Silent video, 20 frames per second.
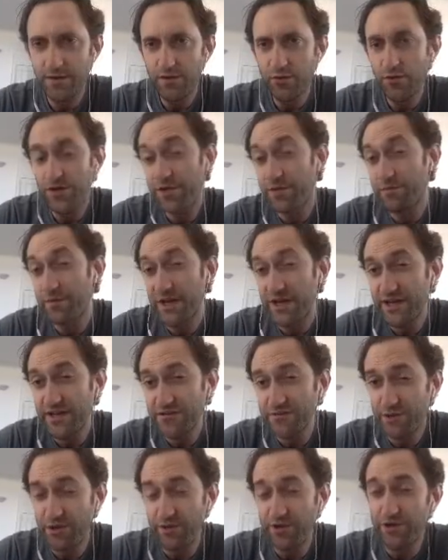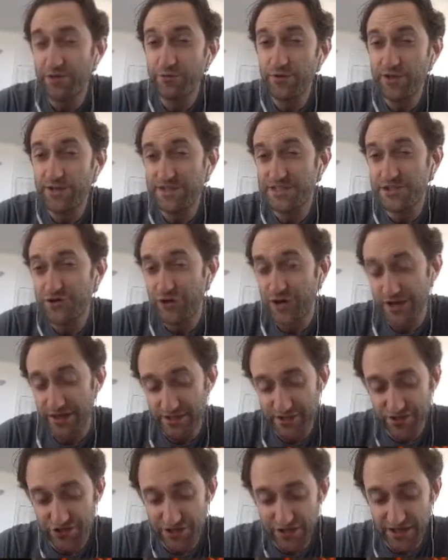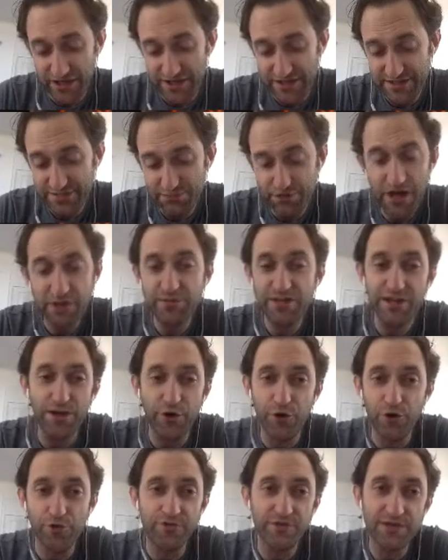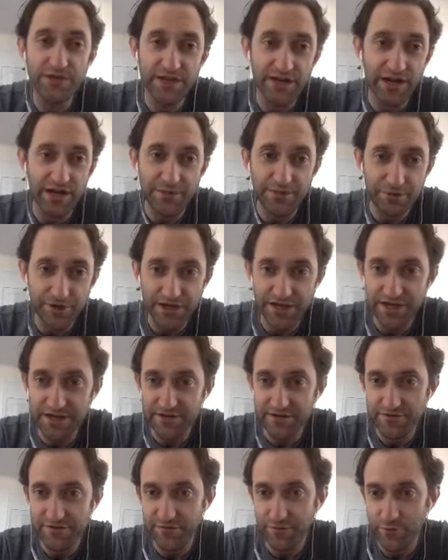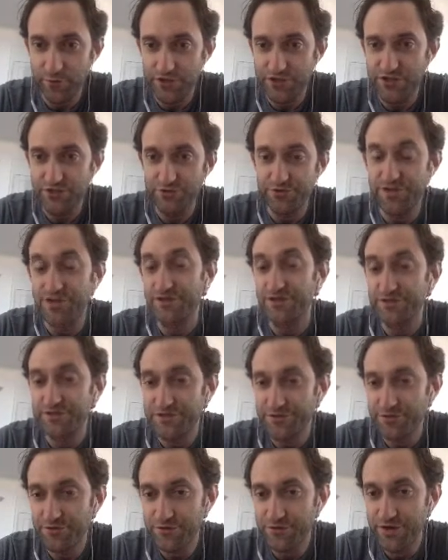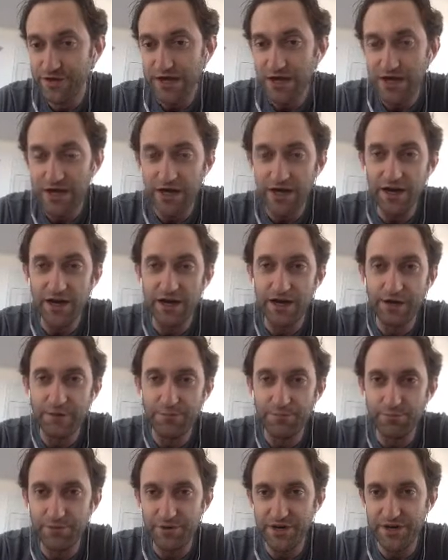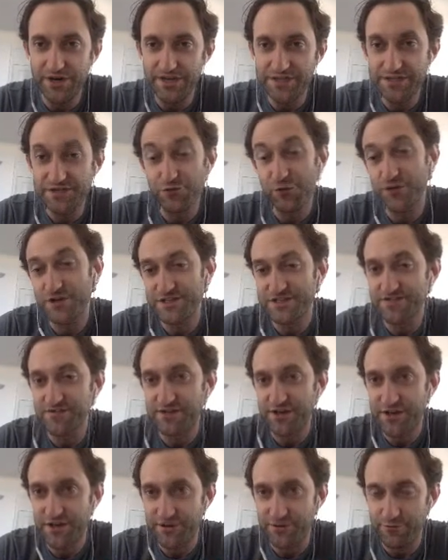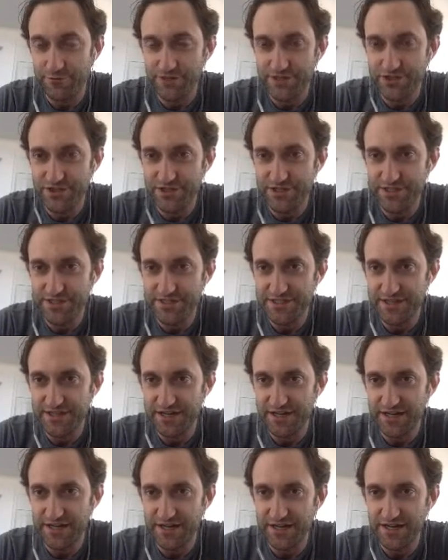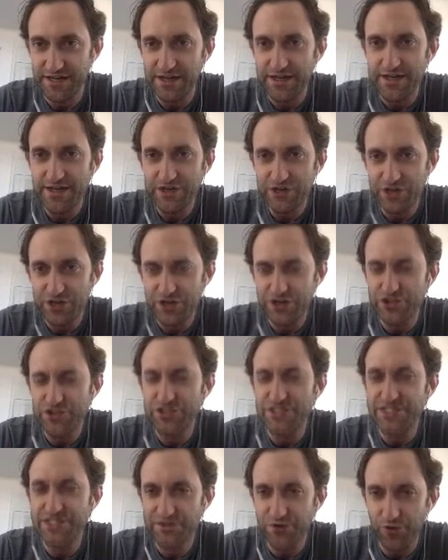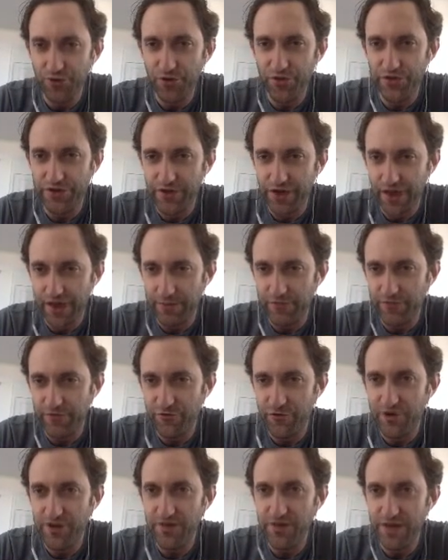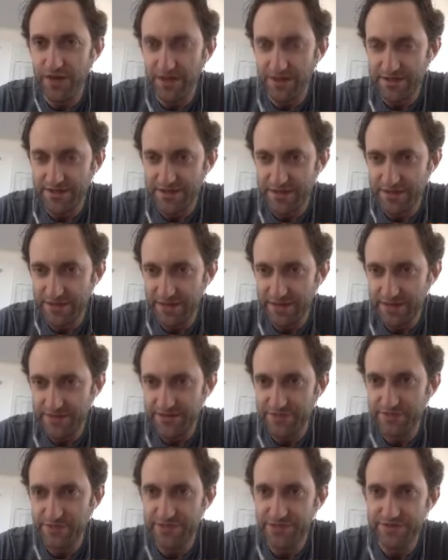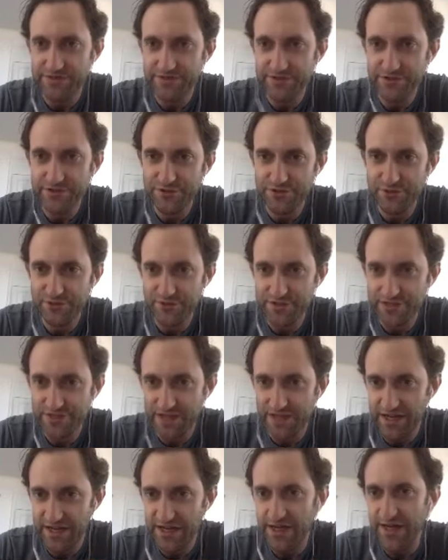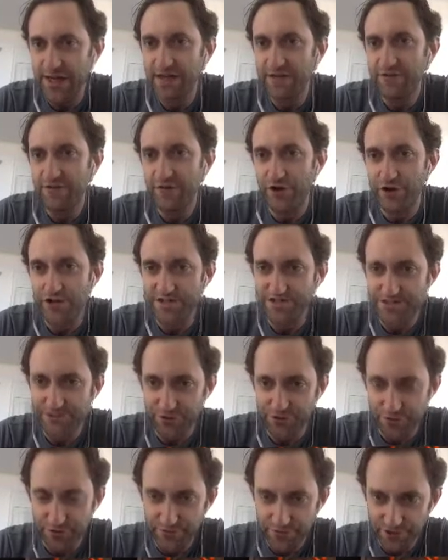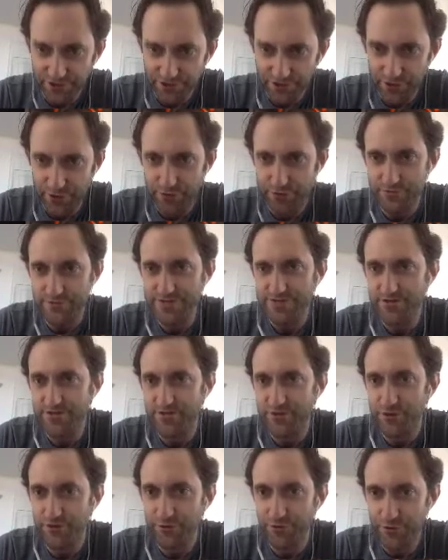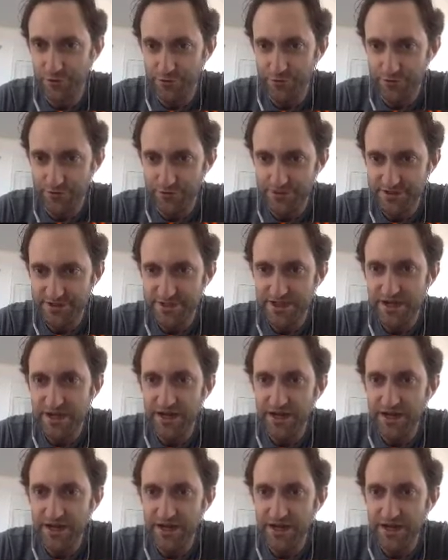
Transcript: With Mage, we went with a strategy that's probably overly complicated for what you need to do, but was fun, which is trying to just stall the game for a long time. So we have tools like Frost Nova, Cones of Cold,